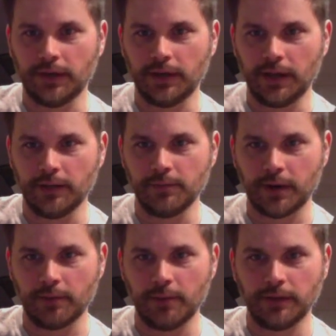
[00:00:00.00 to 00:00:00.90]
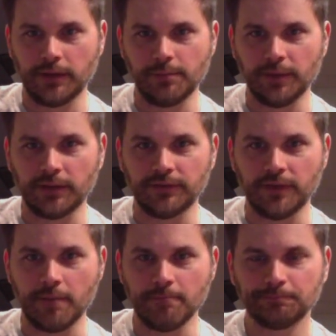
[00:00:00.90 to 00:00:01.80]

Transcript: I highly recommend that you pick this up